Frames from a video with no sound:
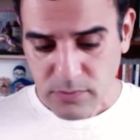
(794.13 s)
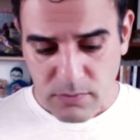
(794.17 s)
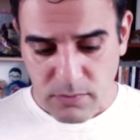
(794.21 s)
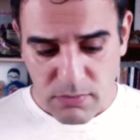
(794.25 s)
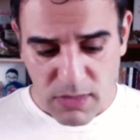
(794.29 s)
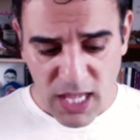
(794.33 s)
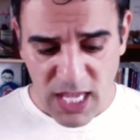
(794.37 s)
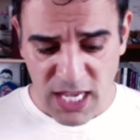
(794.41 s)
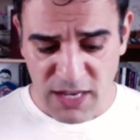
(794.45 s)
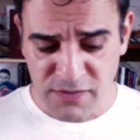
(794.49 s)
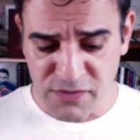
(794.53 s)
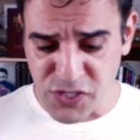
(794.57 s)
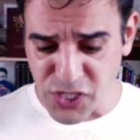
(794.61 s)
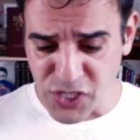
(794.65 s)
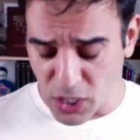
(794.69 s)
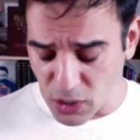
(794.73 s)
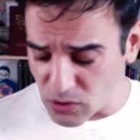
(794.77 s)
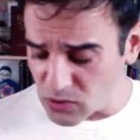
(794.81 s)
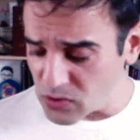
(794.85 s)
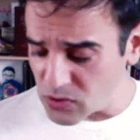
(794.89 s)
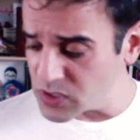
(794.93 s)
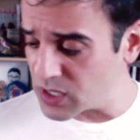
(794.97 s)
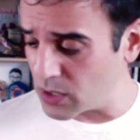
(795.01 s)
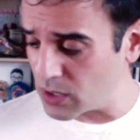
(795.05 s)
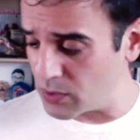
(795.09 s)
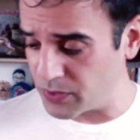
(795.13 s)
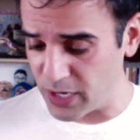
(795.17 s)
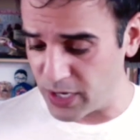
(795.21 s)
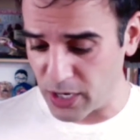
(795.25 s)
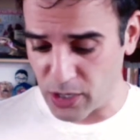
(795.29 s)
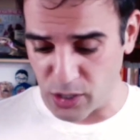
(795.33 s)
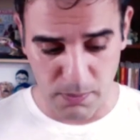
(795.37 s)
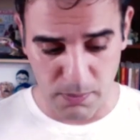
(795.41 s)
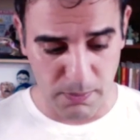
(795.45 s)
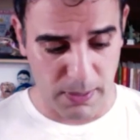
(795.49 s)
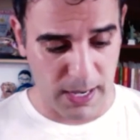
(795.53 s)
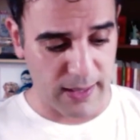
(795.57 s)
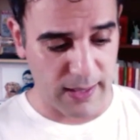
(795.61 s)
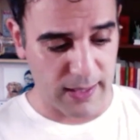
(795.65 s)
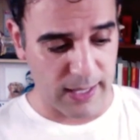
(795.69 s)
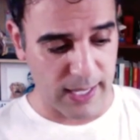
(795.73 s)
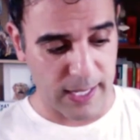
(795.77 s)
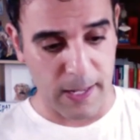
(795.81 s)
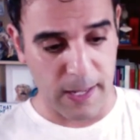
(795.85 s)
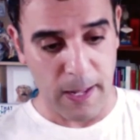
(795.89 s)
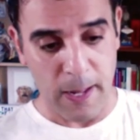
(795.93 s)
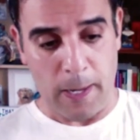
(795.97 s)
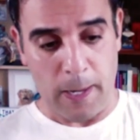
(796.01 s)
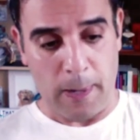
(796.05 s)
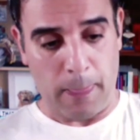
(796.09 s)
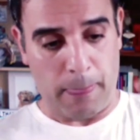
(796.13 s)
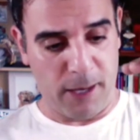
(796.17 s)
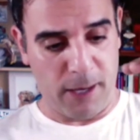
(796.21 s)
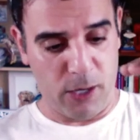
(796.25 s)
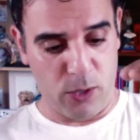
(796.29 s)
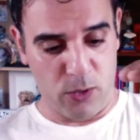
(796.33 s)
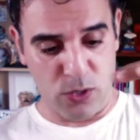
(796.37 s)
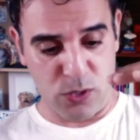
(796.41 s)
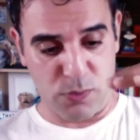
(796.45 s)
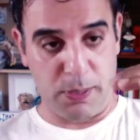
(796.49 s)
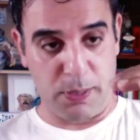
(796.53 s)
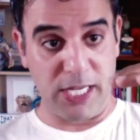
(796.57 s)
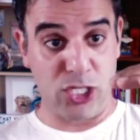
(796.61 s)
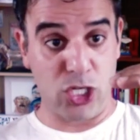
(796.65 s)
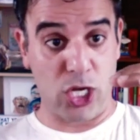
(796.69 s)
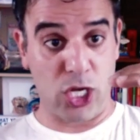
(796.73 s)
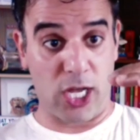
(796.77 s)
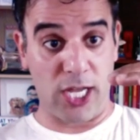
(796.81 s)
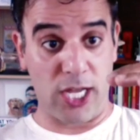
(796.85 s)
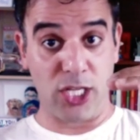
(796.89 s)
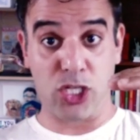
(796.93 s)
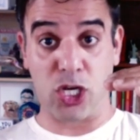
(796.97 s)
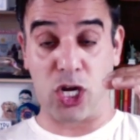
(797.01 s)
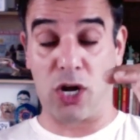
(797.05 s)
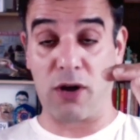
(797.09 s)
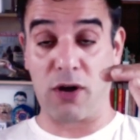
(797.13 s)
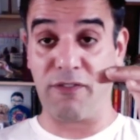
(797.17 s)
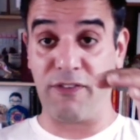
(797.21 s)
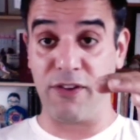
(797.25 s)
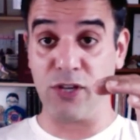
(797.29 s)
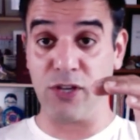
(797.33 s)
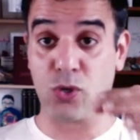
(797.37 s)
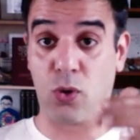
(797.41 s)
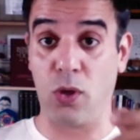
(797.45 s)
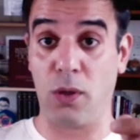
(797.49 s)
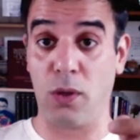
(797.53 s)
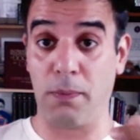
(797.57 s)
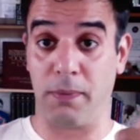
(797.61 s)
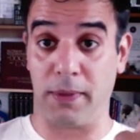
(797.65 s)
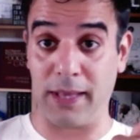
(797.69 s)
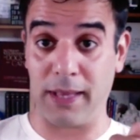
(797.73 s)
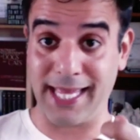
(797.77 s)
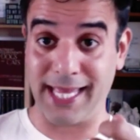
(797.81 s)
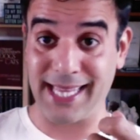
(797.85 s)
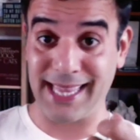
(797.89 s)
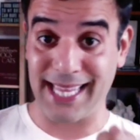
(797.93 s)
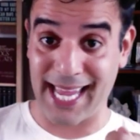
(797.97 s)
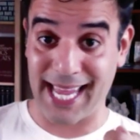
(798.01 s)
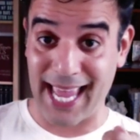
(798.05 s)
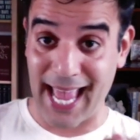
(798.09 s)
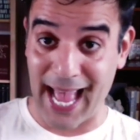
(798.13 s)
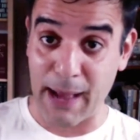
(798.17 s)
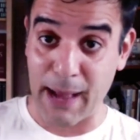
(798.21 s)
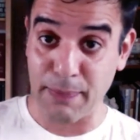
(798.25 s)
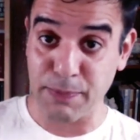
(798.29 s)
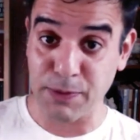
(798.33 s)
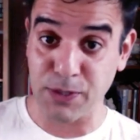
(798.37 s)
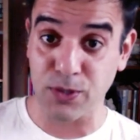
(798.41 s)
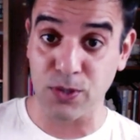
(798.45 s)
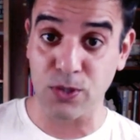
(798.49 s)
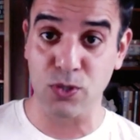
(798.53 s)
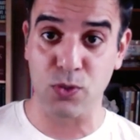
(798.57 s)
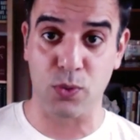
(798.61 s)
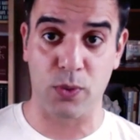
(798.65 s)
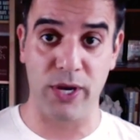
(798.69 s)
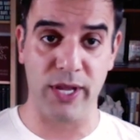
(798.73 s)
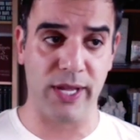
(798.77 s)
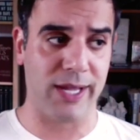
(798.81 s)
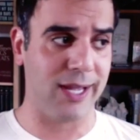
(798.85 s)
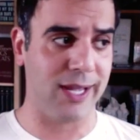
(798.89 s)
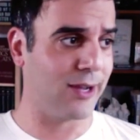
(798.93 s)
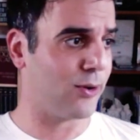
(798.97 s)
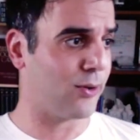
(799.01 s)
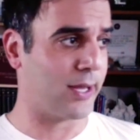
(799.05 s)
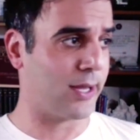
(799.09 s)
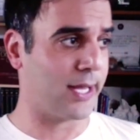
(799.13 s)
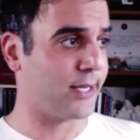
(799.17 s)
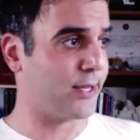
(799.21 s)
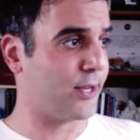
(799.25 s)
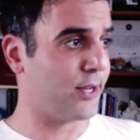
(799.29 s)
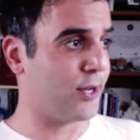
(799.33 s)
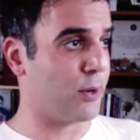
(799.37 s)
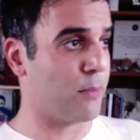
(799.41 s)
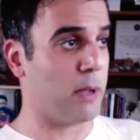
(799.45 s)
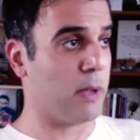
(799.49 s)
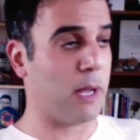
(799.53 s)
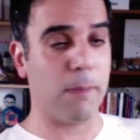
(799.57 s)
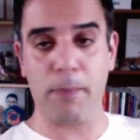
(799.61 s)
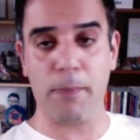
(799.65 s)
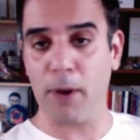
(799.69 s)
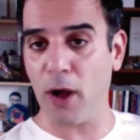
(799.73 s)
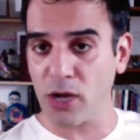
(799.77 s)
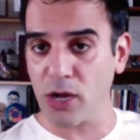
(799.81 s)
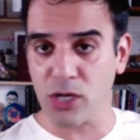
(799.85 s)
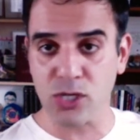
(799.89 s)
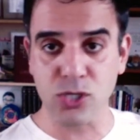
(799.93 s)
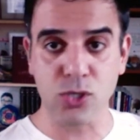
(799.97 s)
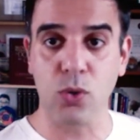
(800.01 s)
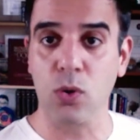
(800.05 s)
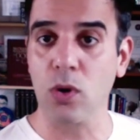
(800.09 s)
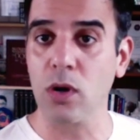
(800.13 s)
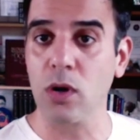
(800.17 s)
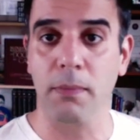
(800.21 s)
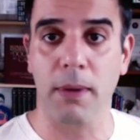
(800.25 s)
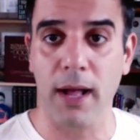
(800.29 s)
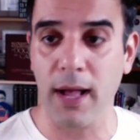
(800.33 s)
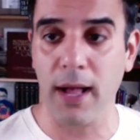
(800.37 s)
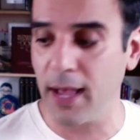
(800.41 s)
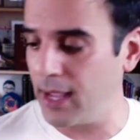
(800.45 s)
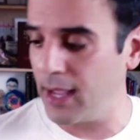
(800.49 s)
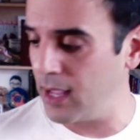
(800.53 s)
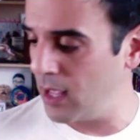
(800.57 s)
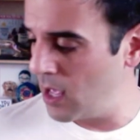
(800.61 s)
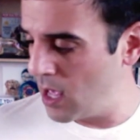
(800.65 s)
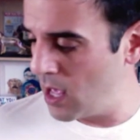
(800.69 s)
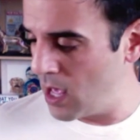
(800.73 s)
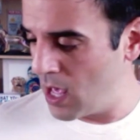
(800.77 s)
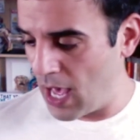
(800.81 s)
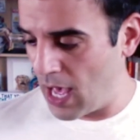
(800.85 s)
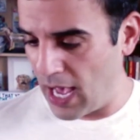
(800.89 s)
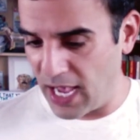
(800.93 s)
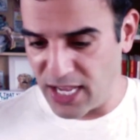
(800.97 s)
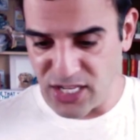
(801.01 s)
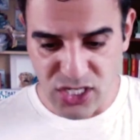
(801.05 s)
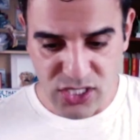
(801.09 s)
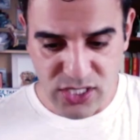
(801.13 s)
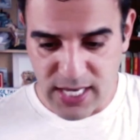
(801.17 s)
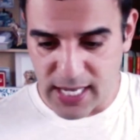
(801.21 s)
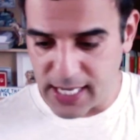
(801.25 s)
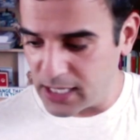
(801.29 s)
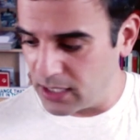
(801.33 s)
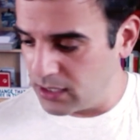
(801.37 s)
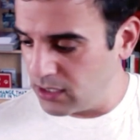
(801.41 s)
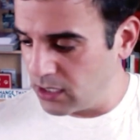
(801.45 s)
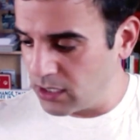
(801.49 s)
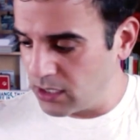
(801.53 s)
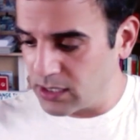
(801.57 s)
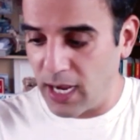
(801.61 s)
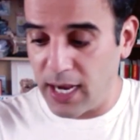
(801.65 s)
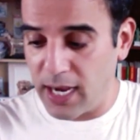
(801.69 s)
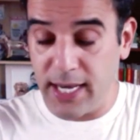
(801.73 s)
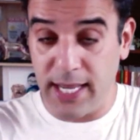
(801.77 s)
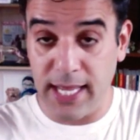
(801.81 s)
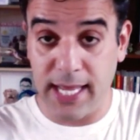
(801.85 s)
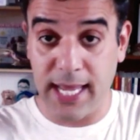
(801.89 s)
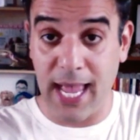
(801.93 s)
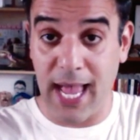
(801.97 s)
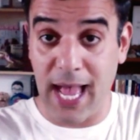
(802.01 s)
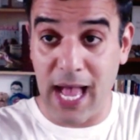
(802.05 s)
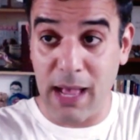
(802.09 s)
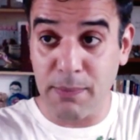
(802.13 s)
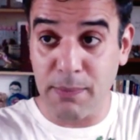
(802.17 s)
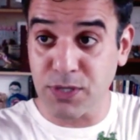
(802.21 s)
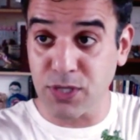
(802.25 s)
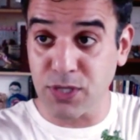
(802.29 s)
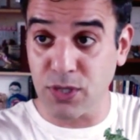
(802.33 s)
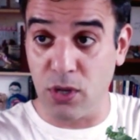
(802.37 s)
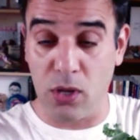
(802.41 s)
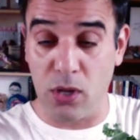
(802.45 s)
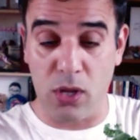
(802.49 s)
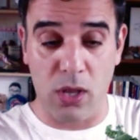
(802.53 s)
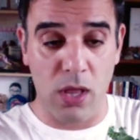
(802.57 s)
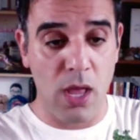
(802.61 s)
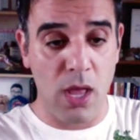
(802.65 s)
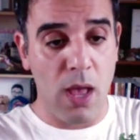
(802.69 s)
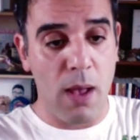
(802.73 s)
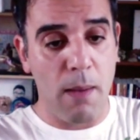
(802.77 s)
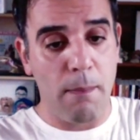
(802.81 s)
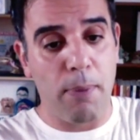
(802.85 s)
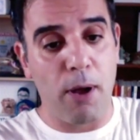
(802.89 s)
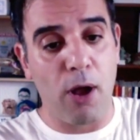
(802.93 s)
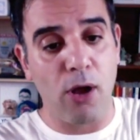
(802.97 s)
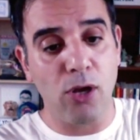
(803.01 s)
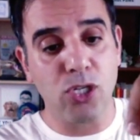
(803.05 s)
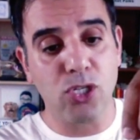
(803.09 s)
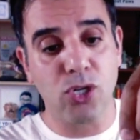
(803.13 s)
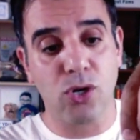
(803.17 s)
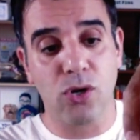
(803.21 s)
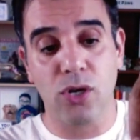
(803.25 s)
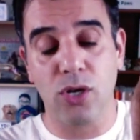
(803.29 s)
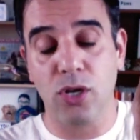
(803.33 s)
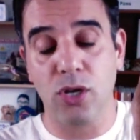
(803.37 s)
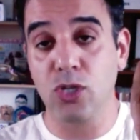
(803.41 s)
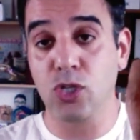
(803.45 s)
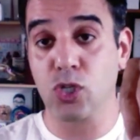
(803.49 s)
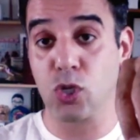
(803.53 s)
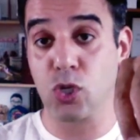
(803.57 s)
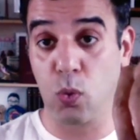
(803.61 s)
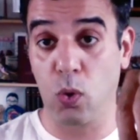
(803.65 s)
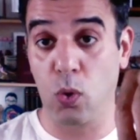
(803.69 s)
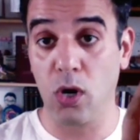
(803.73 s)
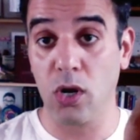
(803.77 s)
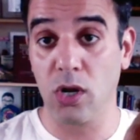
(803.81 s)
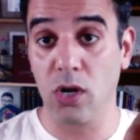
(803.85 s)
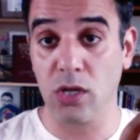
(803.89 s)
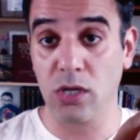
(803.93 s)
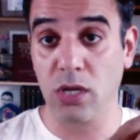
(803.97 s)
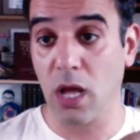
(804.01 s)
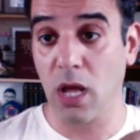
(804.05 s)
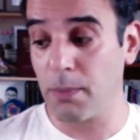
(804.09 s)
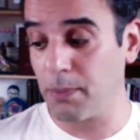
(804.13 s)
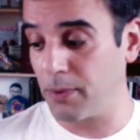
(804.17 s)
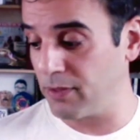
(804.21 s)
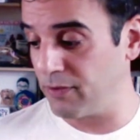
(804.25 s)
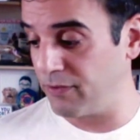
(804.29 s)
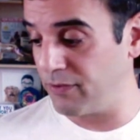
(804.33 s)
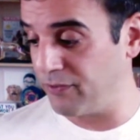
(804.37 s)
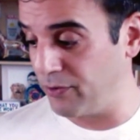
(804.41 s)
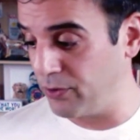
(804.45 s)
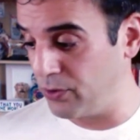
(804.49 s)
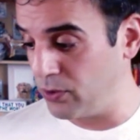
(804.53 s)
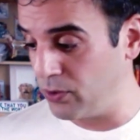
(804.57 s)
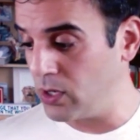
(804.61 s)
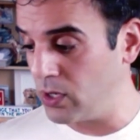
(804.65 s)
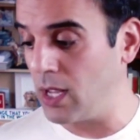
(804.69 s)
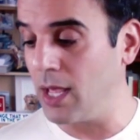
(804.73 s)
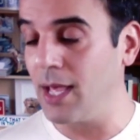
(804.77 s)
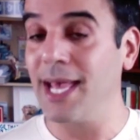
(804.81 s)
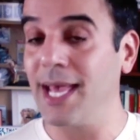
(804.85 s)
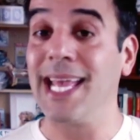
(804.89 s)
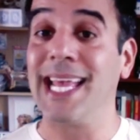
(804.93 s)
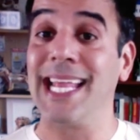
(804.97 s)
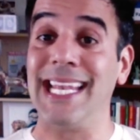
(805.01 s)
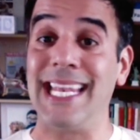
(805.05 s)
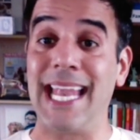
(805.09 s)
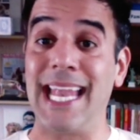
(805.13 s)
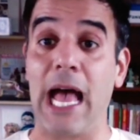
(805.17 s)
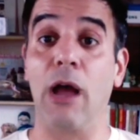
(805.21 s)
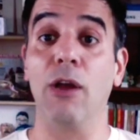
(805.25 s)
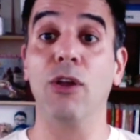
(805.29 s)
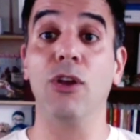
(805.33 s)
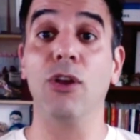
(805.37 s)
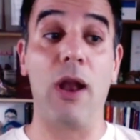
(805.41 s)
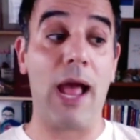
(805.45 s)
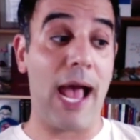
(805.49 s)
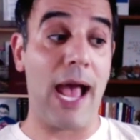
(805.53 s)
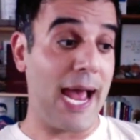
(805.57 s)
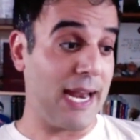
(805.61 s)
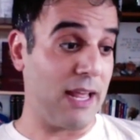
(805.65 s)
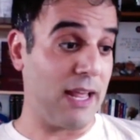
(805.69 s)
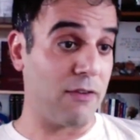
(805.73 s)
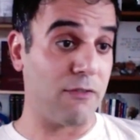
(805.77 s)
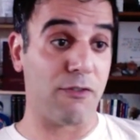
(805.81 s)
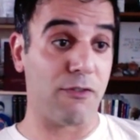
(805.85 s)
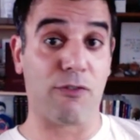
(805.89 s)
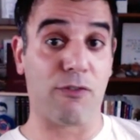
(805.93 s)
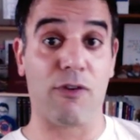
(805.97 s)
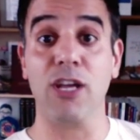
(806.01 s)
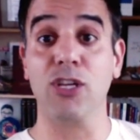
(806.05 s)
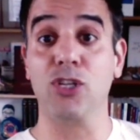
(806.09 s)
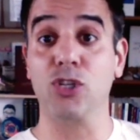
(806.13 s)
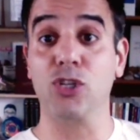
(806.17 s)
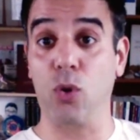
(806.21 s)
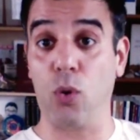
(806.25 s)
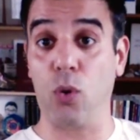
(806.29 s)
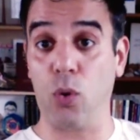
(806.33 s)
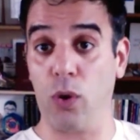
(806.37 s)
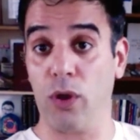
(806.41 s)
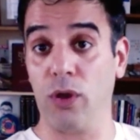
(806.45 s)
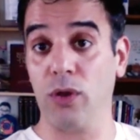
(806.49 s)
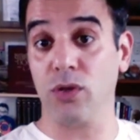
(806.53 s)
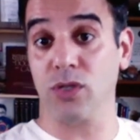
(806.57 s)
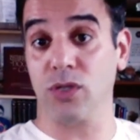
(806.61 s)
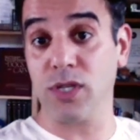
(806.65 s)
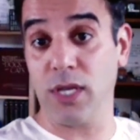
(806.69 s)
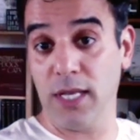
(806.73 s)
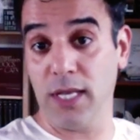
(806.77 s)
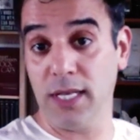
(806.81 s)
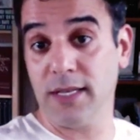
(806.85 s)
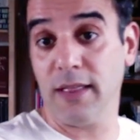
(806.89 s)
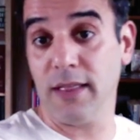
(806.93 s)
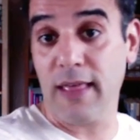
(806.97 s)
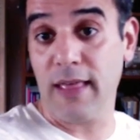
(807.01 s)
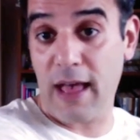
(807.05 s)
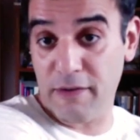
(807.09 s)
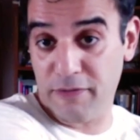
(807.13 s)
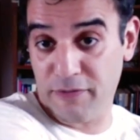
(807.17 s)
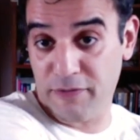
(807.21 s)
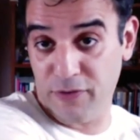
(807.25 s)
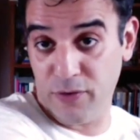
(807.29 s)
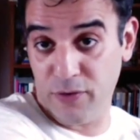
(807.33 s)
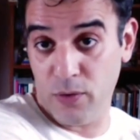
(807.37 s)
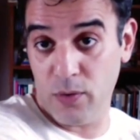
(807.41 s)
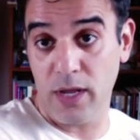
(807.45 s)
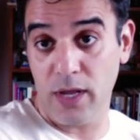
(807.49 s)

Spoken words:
if shelters out there could buy like, you know, those big giant jar of fish oil, like the capsules where you can go like to your big box store to buy, and just take a little tiny capsule, puncture it and squirt it on top of the food, now you're adding fresh oils into that food.